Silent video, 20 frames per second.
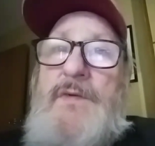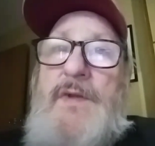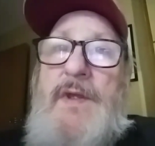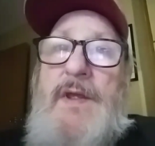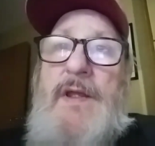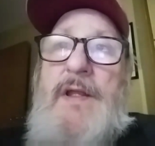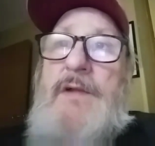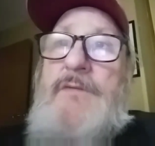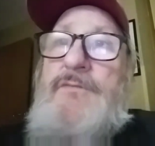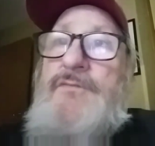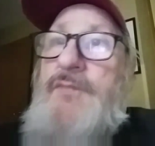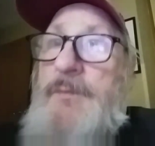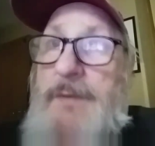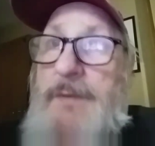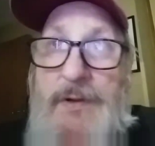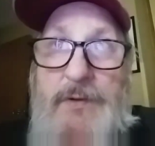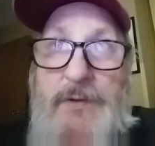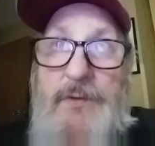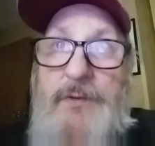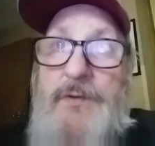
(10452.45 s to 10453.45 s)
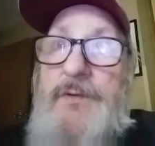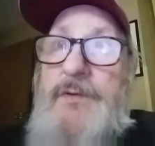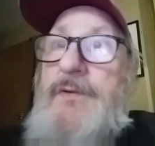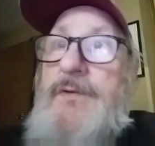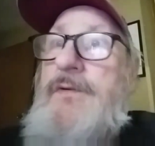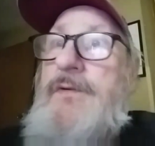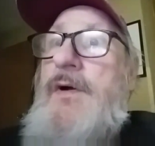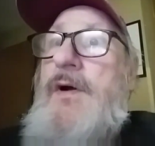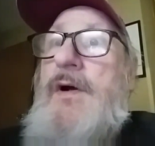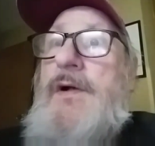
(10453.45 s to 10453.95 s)
And from
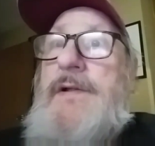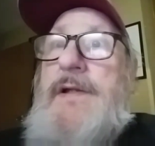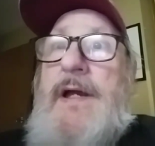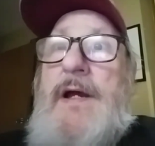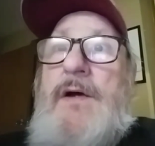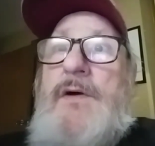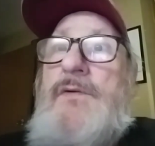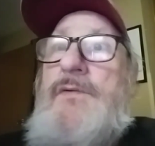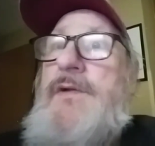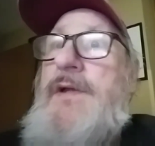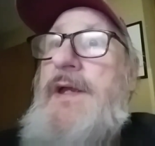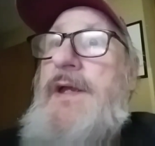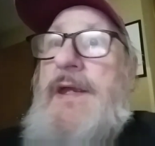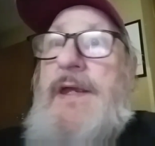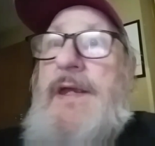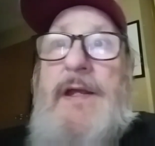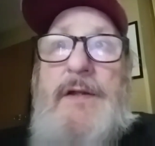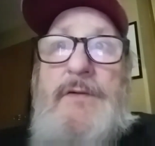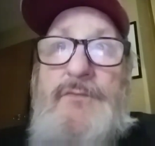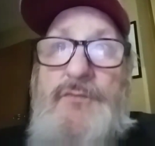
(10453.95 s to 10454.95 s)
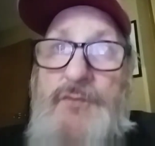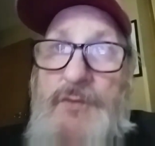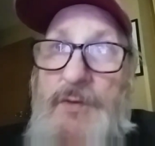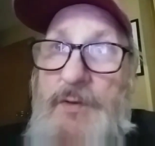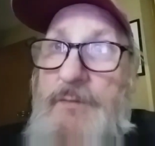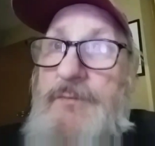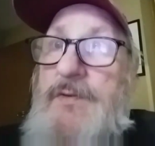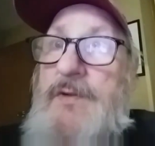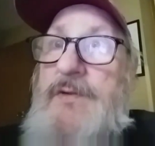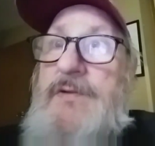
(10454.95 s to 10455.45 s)
here on out, and
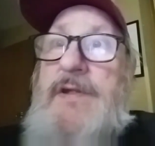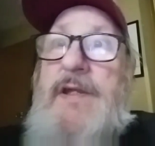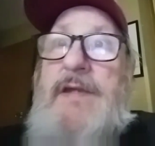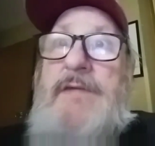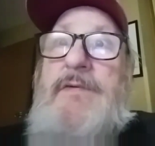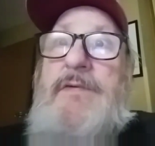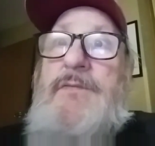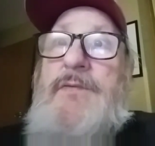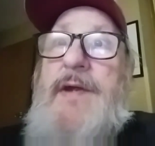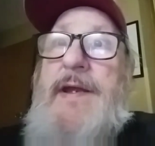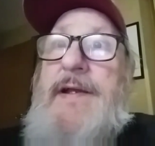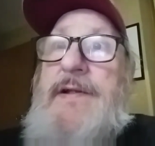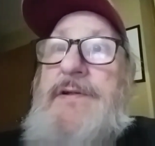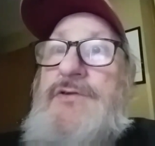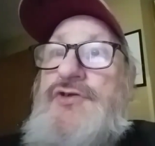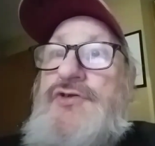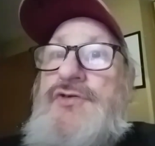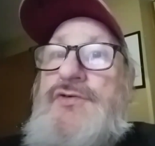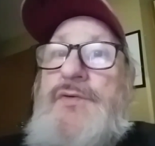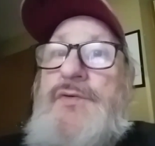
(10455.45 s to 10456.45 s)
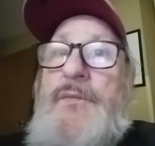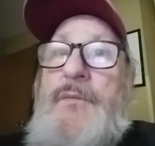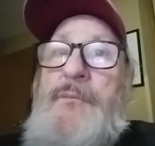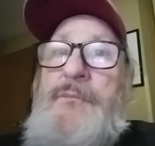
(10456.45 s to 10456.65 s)
from the Davy Ranch.